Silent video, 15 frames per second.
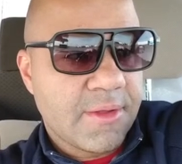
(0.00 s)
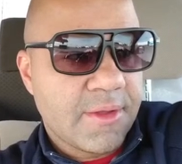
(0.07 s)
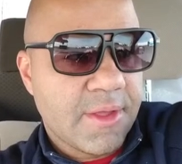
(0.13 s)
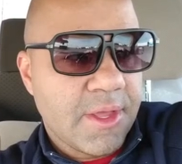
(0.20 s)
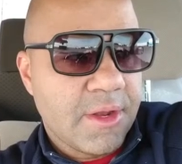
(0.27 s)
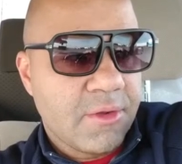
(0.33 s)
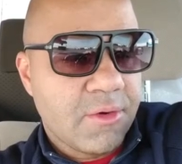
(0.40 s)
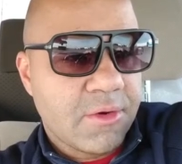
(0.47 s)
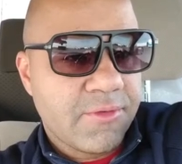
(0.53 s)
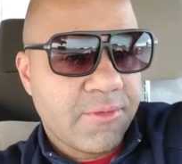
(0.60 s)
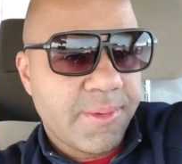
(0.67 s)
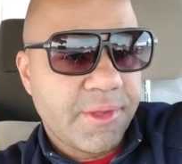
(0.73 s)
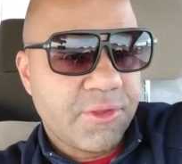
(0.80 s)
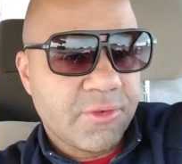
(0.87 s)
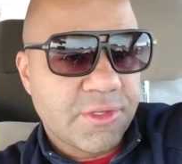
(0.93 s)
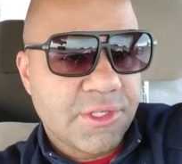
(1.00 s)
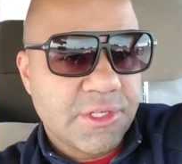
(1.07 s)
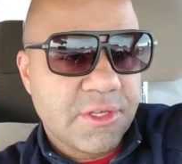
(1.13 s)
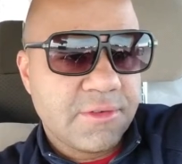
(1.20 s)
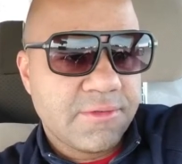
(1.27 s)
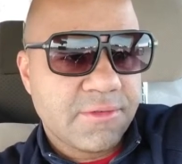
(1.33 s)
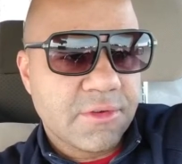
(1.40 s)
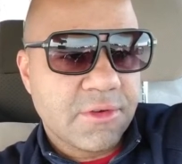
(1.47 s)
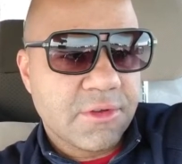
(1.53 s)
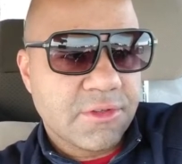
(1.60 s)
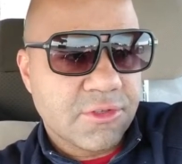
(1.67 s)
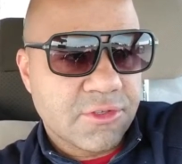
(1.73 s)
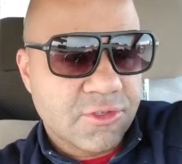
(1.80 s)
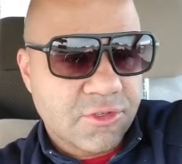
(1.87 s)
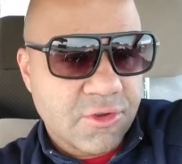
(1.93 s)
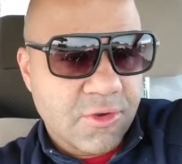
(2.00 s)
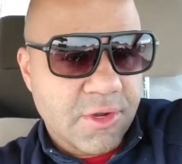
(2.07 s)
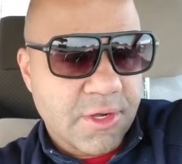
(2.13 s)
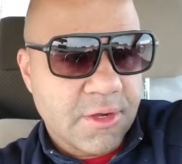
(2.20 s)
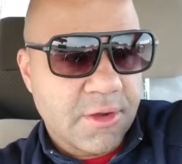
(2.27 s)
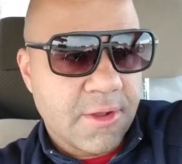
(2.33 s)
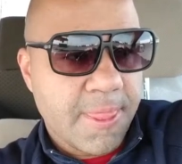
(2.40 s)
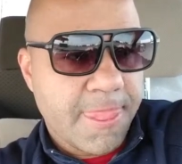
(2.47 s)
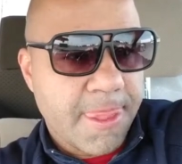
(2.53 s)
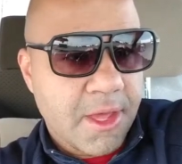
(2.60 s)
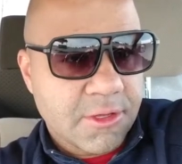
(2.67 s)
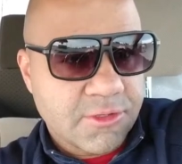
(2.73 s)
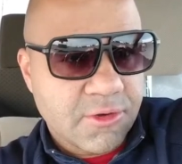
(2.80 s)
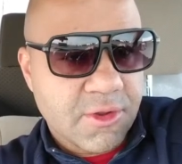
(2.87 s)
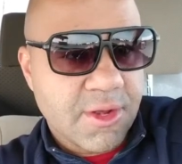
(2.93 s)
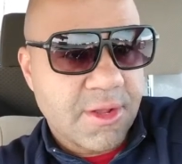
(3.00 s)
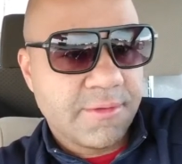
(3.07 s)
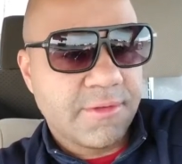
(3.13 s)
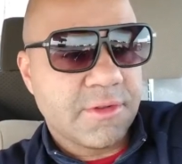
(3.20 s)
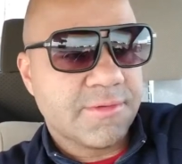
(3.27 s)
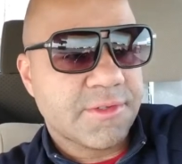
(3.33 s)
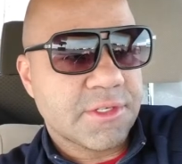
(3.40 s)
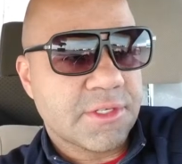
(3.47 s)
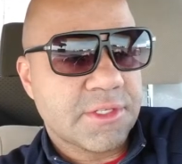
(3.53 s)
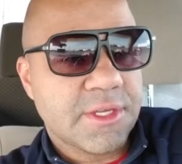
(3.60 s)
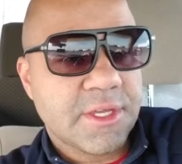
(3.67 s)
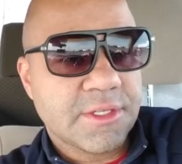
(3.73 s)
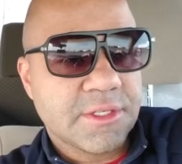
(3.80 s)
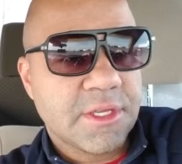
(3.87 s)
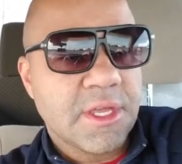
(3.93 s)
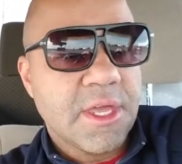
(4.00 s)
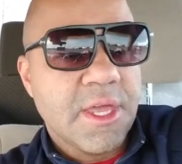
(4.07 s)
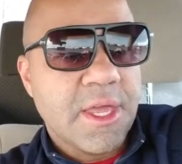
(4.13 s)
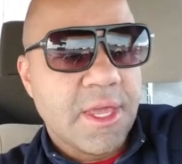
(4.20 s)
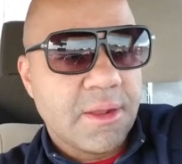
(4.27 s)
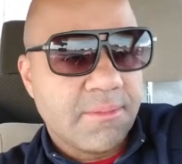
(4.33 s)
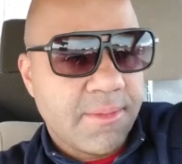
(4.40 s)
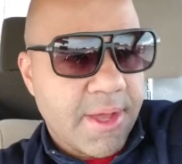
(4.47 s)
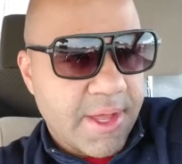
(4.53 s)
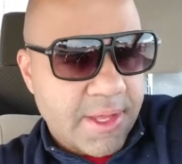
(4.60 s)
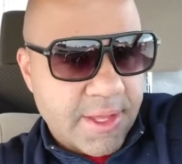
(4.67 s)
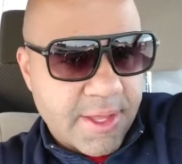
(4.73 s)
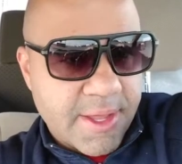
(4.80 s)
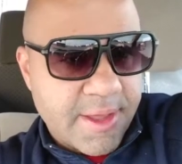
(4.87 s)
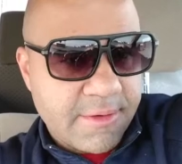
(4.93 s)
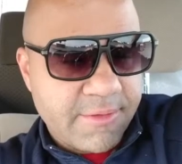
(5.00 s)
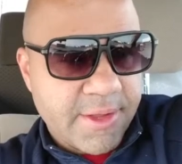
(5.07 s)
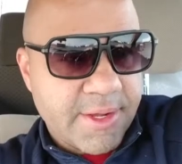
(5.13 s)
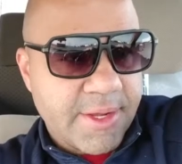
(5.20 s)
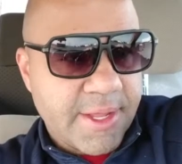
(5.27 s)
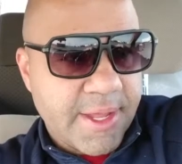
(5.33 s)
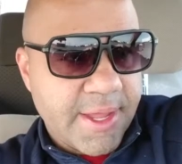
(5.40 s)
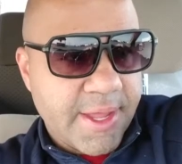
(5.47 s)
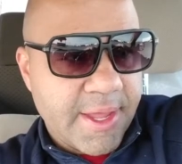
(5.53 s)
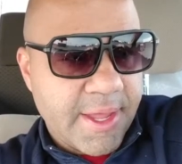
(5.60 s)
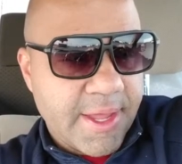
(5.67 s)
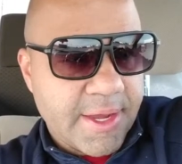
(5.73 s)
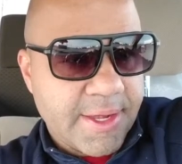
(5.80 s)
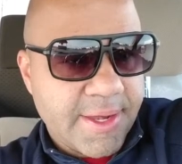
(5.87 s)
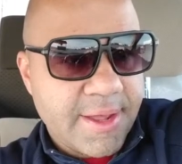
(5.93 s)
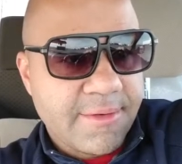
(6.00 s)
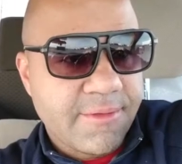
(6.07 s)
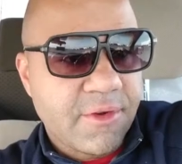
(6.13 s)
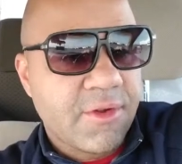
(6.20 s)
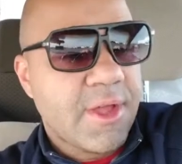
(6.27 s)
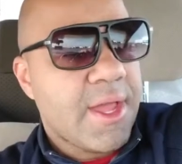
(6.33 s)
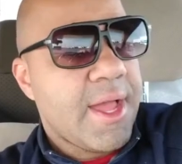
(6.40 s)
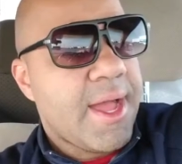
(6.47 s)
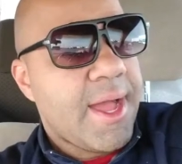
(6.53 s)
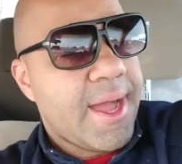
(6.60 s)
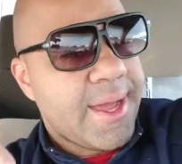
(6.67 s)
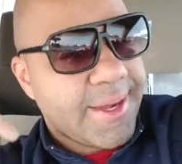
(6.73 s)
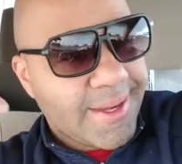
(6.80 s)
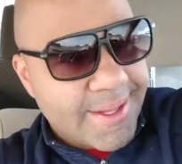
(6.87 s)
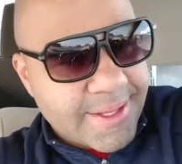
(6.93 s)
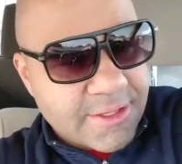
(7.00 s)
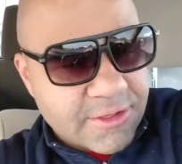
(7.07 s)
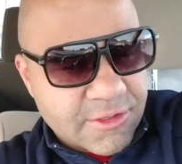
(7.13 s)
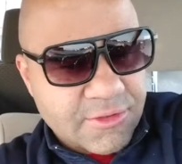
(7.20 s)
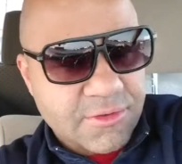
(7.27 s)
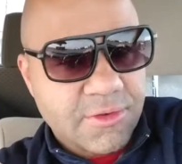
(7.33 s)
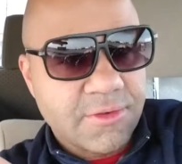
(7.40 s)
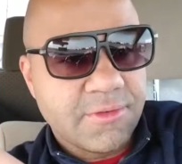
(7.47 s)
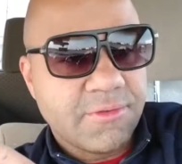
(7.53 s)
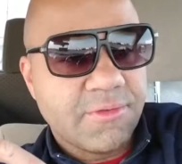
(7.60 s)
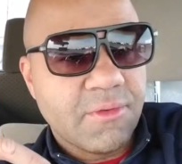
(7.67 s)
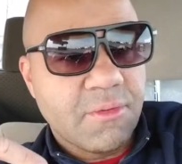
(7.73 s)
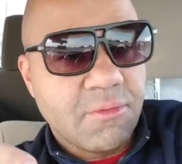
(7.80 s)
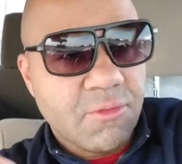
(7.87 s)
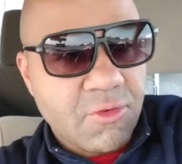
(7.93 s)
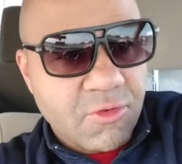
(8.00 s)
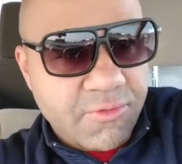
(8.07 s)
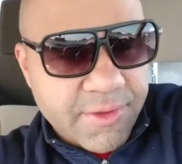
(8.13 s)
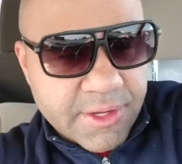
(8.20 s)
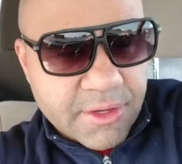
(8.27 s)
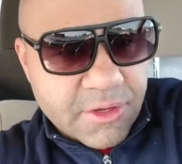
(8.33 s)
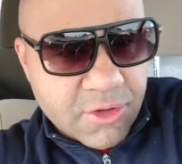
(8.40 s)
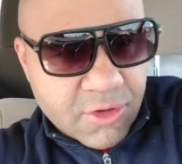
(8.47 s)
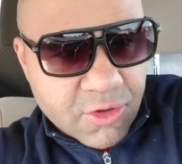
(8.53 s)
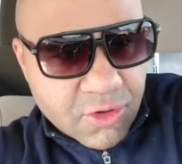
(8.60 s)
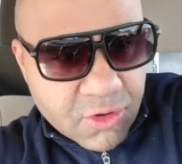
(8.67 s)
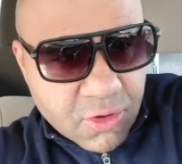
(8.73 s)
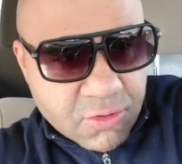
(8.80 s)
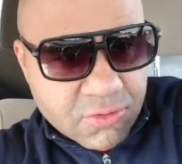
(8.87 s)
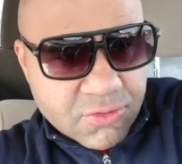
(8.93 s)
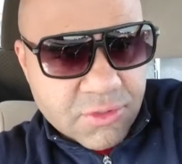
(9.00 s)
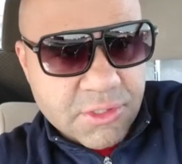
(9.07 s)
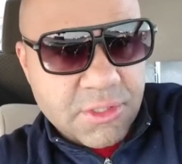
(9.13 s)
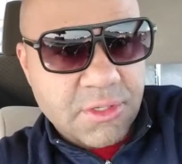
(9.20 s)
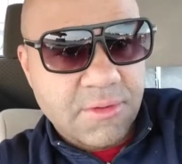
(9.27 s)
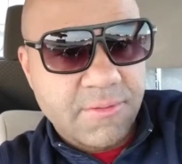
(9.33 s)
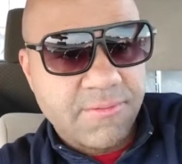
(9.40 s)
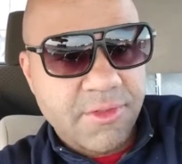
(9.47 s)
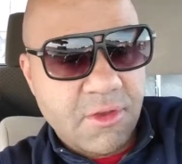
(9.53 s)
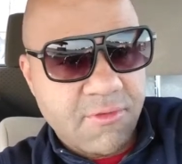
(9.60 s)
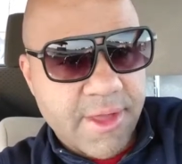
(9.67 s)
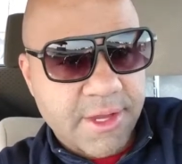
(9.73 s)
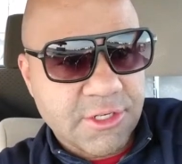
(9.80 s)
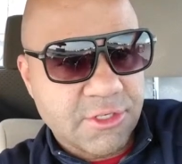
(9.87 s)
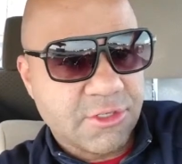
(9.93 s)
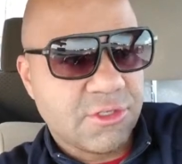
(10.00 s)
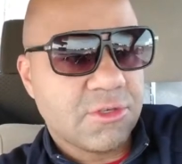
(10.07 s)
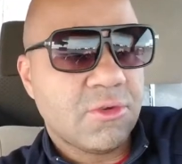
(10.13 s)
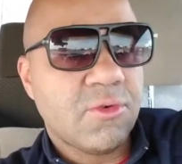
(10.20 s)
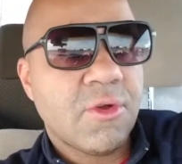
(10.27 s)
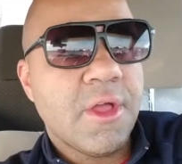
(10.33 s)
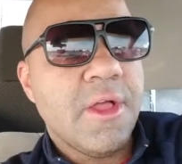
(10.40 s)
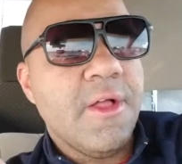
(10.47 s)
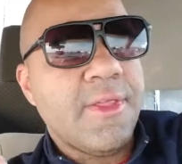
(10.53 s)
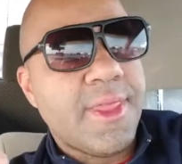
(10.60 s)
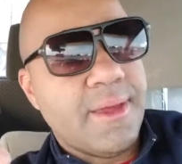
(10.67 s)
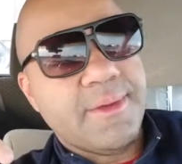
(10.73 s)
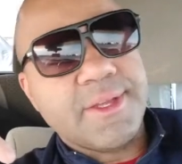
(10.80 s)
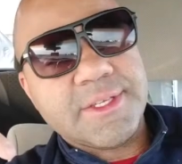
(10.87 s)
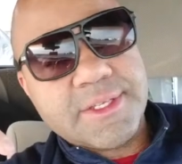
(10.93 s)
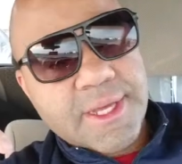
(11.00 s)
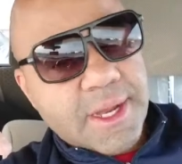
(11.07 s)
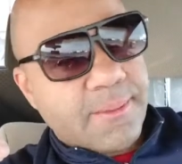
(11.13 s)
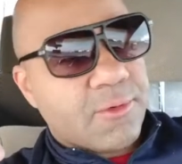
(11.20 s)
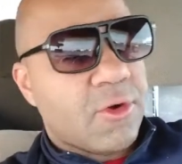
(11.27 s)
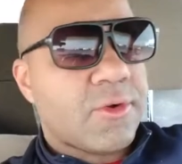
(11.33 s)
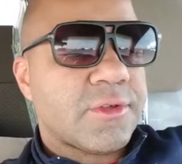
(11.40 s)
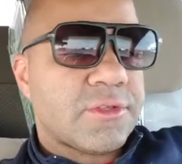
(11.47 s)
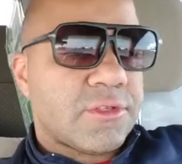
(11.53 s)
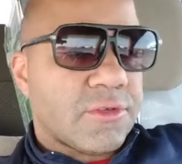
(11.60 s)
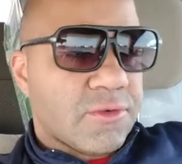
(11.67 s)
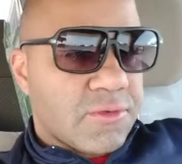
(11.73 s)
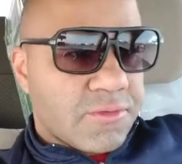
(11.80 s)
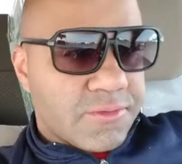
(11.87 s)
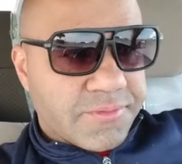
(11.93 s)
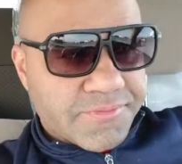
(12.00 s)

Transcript: in order for me to achieve a certain level of success in my every endeavor, I need to sort of move in those directions. So that means that I'm going to